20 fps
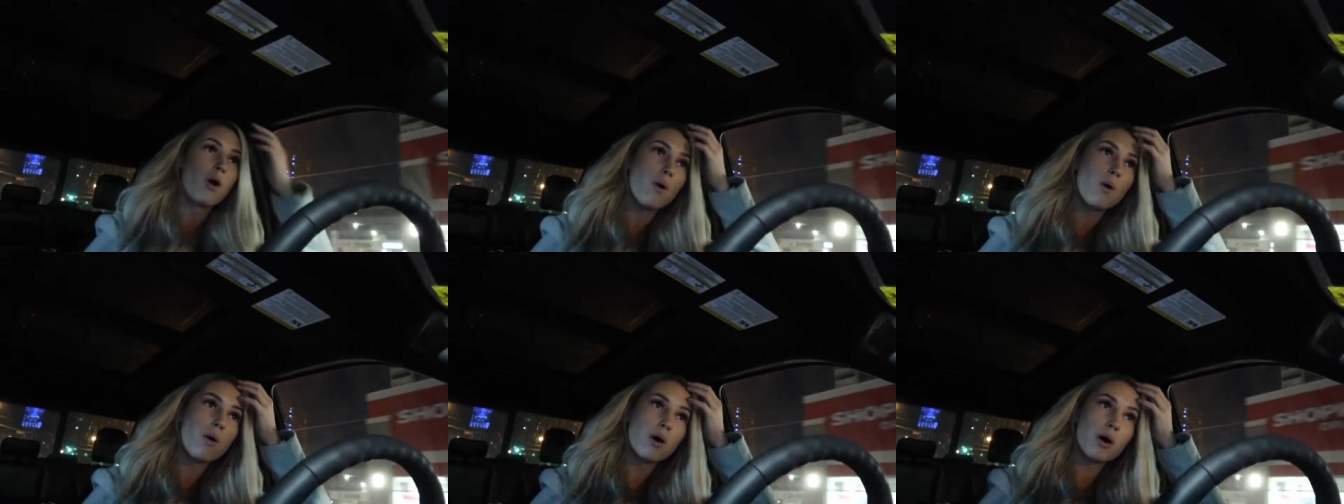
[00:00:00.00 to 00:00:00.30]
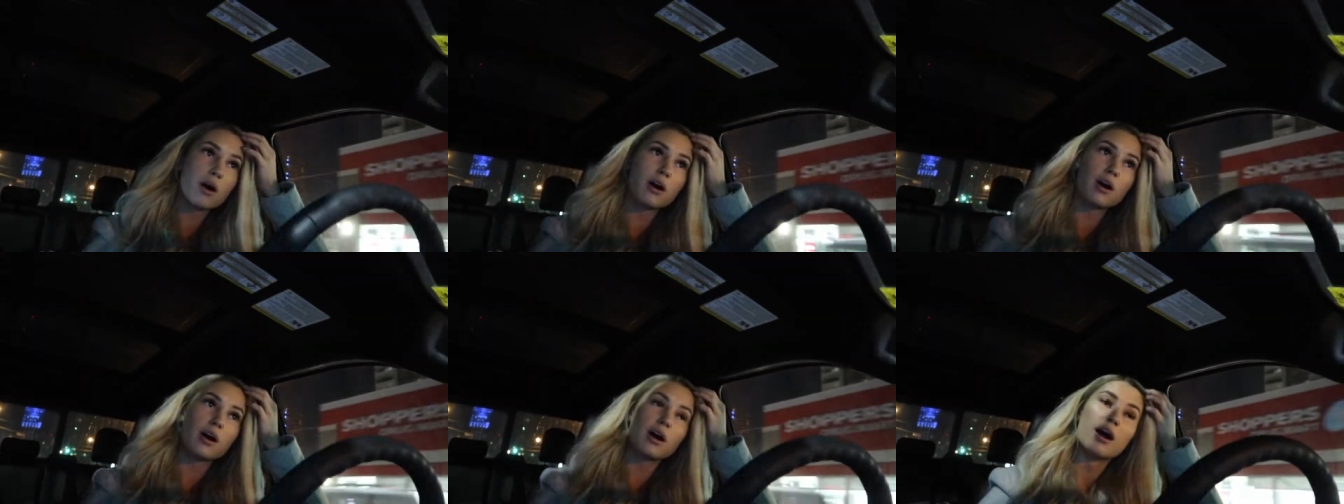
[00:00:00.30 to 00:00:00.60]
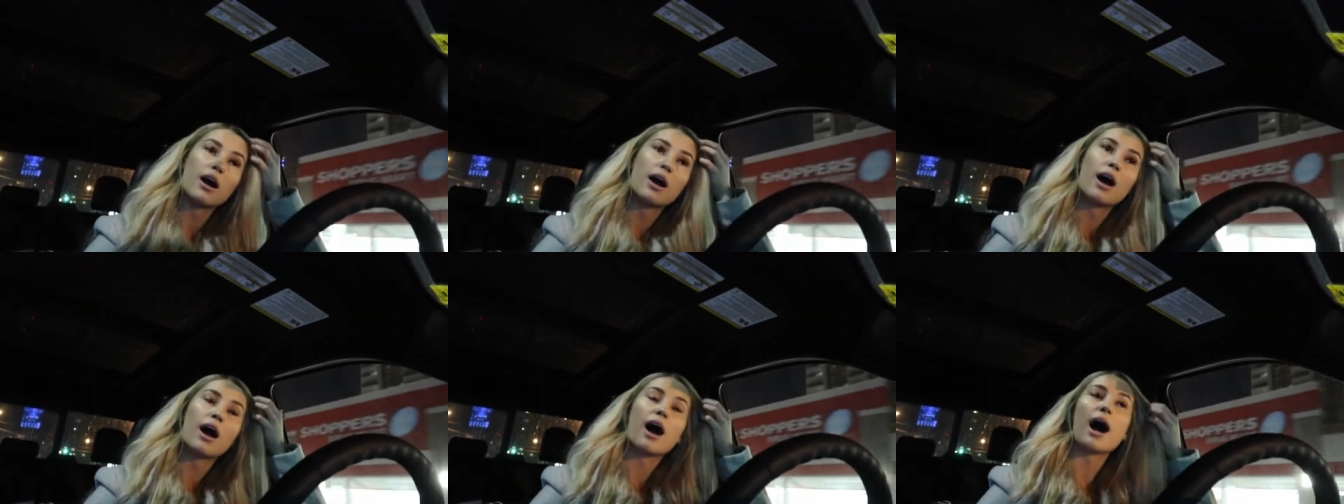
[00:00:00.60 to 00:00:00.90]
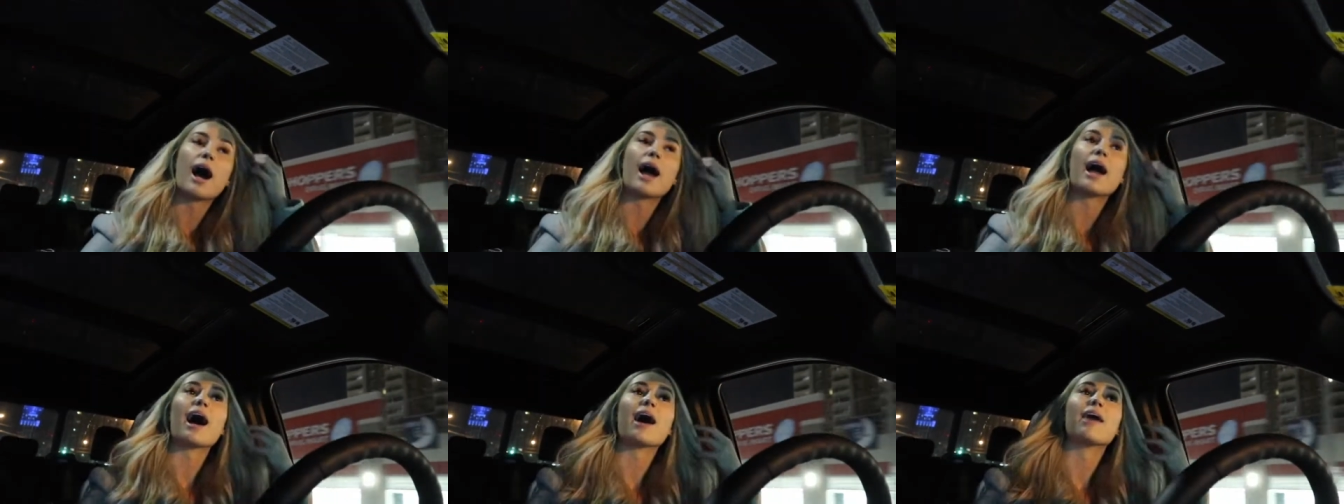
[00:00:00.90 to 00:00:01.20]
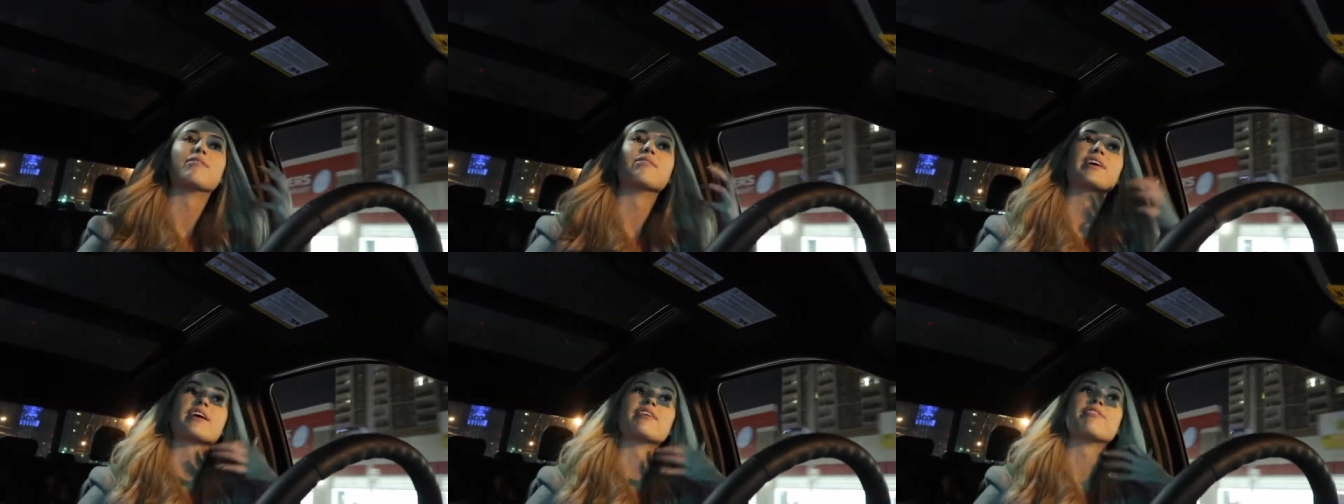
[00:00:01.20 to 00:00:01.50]
or I
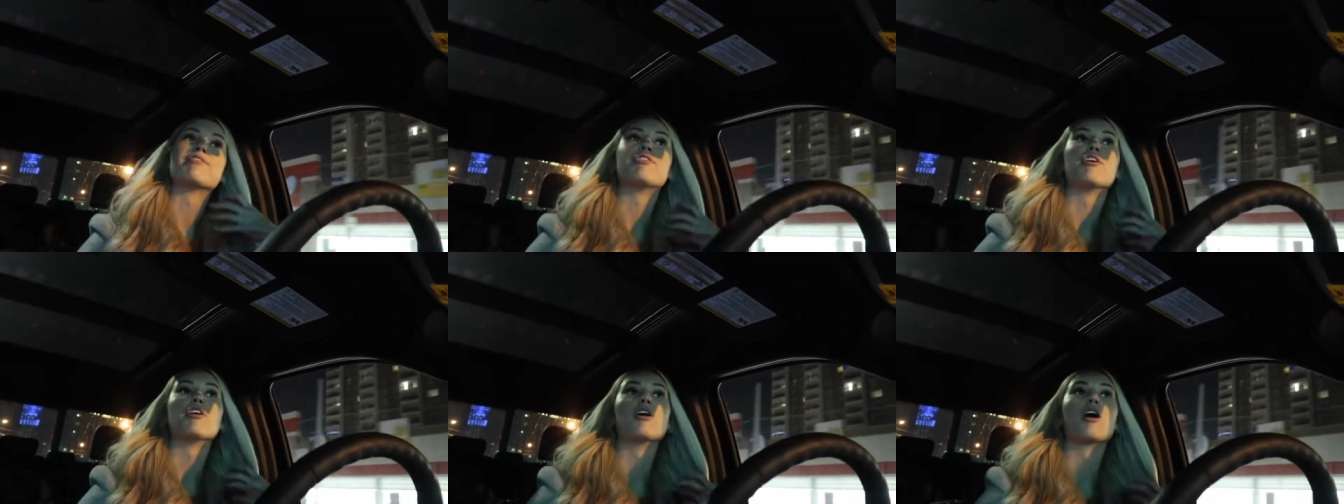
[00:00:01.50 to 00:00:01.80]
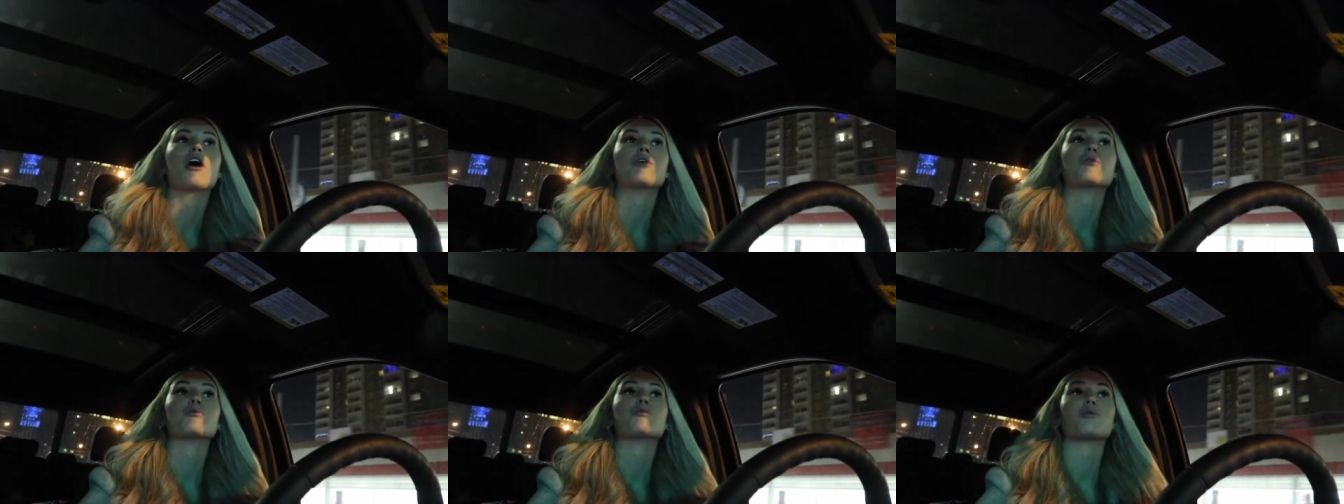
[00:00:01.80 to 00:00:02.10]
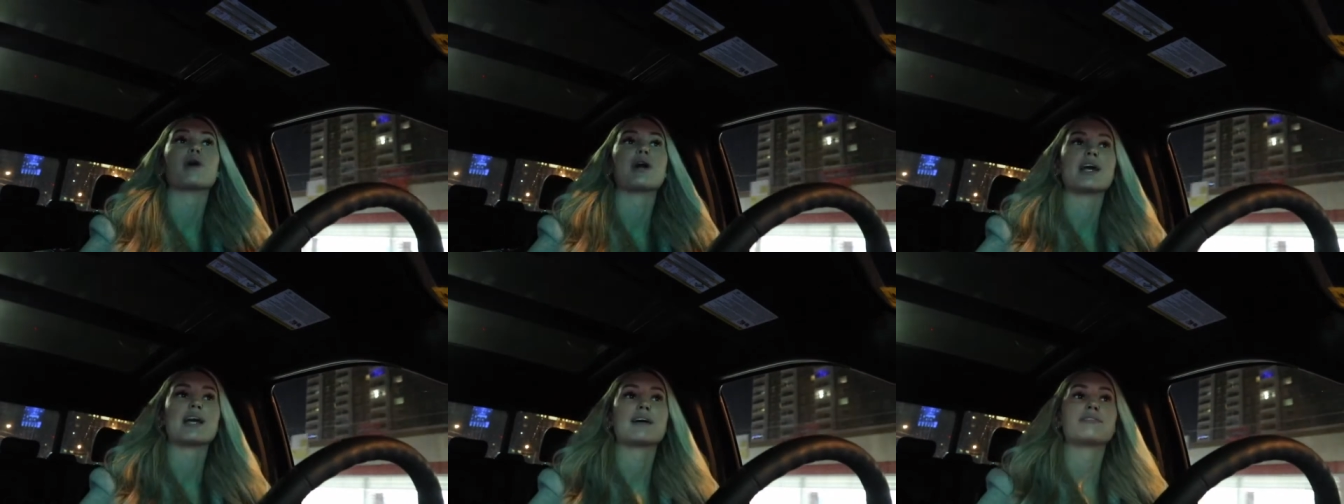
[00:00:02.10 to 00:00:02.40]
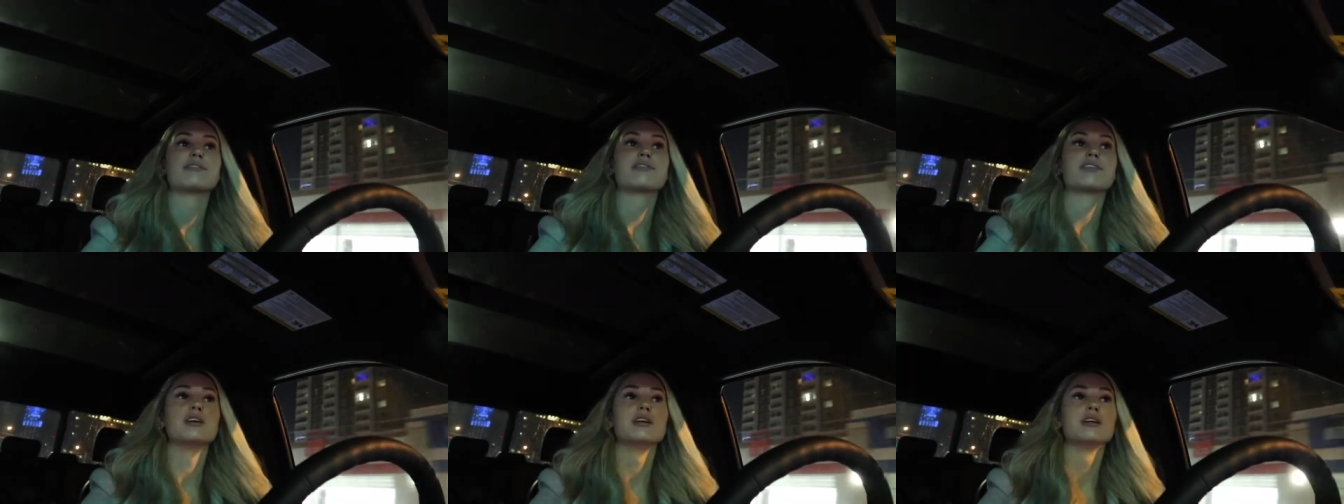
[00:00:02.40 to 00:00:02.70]
have like a full on rave.